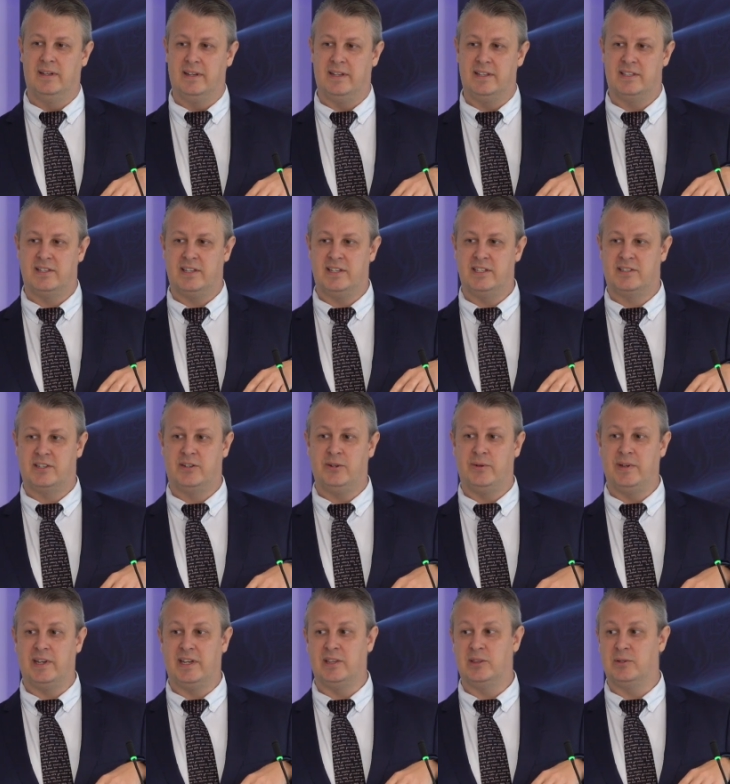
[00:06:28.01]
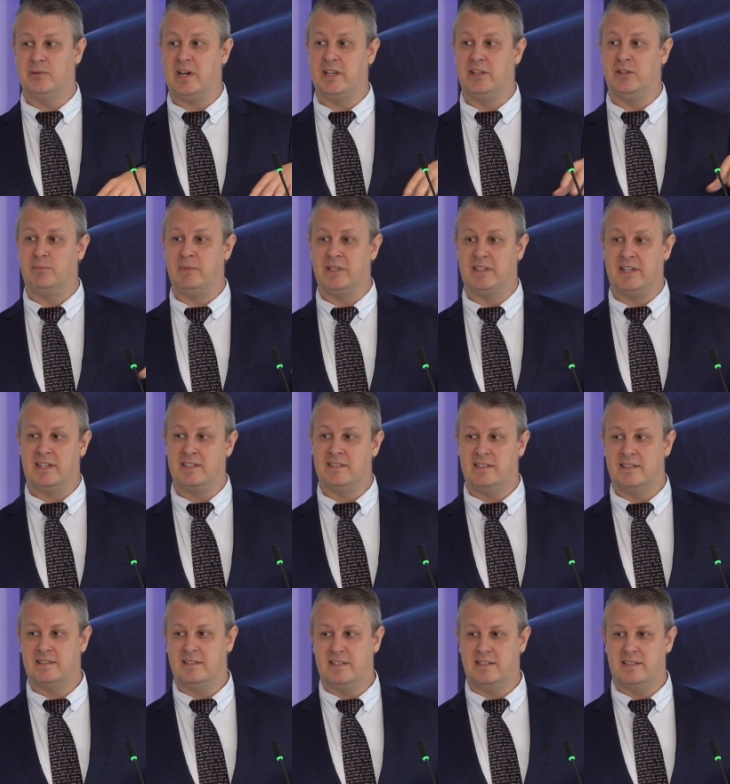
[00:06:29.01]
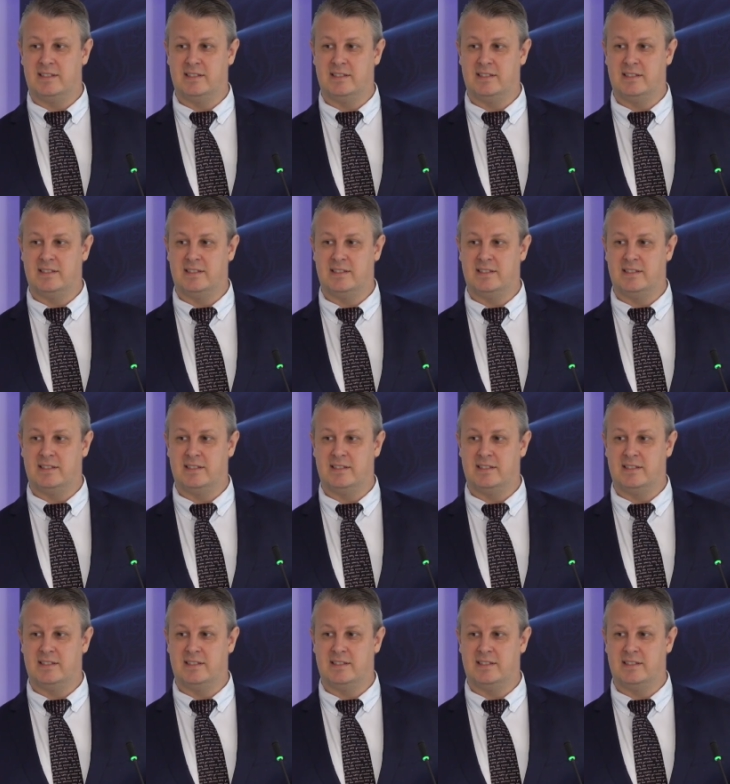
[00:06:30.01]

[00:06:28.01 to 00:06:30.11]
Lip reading: It's going into other metastases,